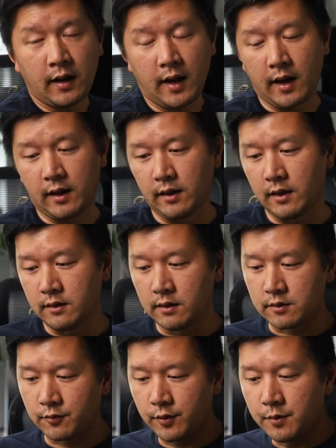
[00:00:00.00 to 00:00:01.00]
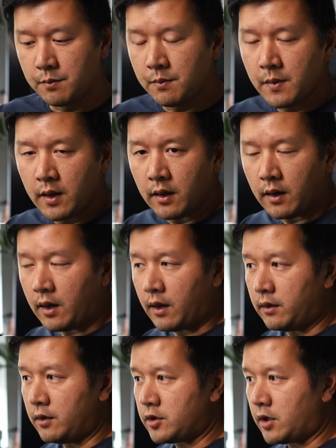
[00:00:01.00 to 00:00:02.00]
And in this room,
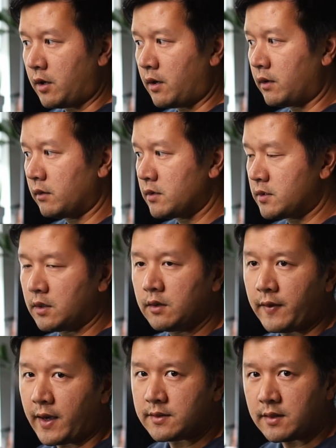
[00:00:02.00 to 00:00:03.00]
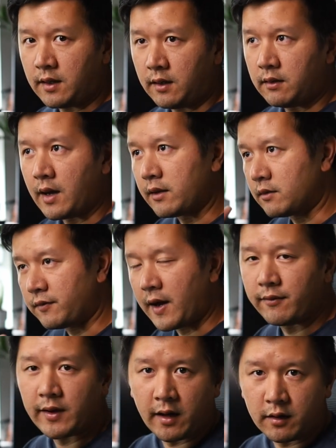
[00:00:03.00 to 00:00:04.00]
the chair serves as a 9 to
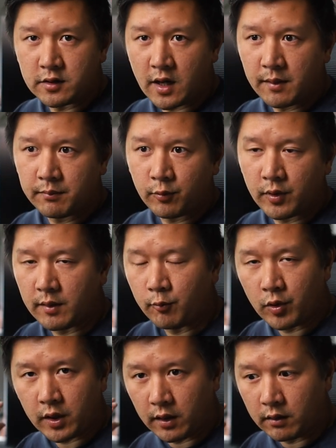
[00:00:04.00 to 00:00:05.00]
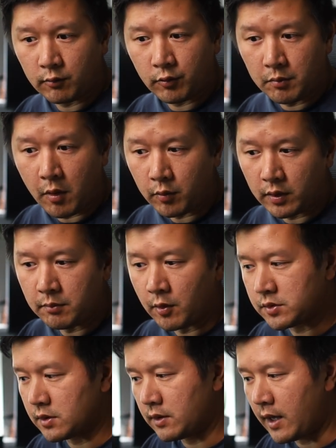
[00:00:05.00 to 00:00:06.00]
5 kind of job where I'm working remotely
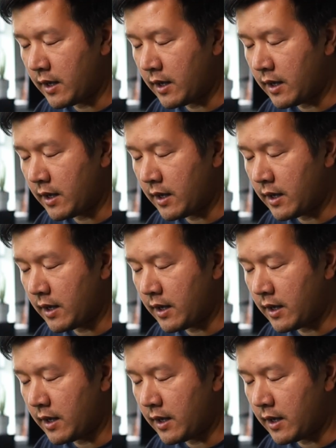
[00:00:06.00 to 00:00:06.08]
most of the